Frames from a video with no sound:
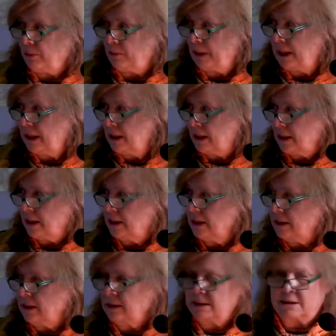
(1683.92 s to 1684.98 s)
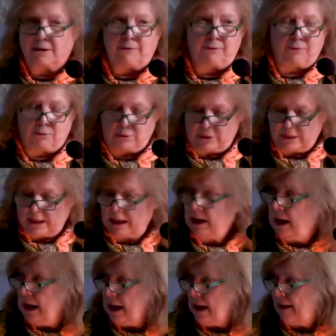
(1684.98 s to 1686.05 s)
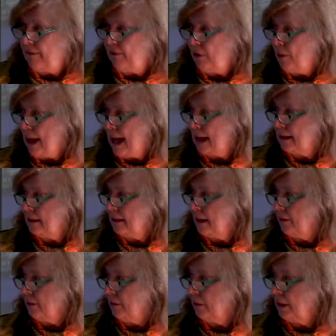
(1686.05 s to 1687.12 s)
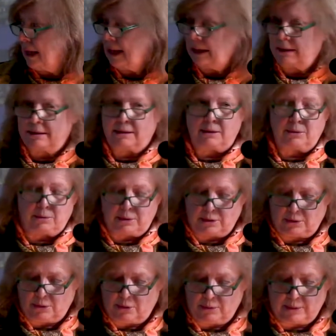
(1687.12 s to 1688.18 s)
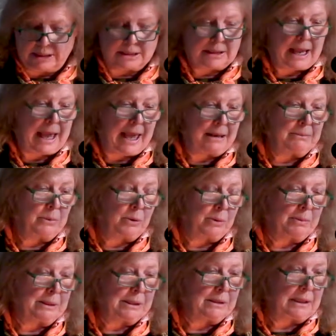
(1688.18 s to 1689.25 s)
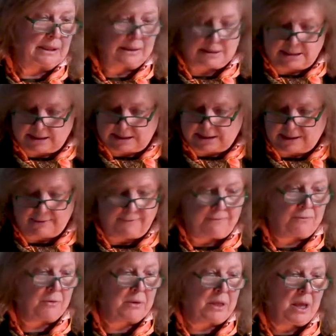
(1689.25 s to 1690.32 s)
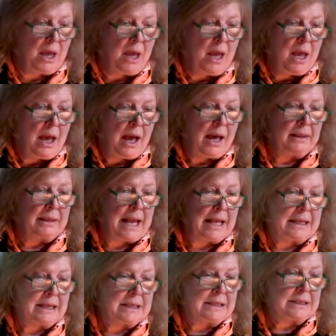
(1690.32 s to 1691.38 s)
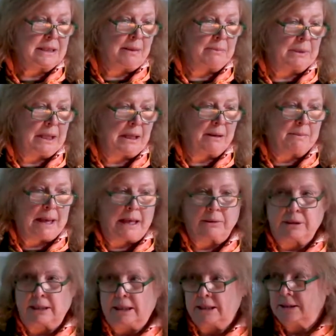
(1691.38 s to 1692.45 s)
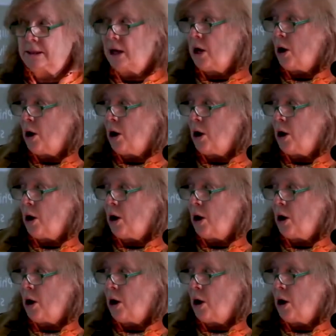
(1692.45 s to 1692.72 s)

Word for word: pieces and so forth that if you had another length, you could always add more buildings and so forth. And that is something about these.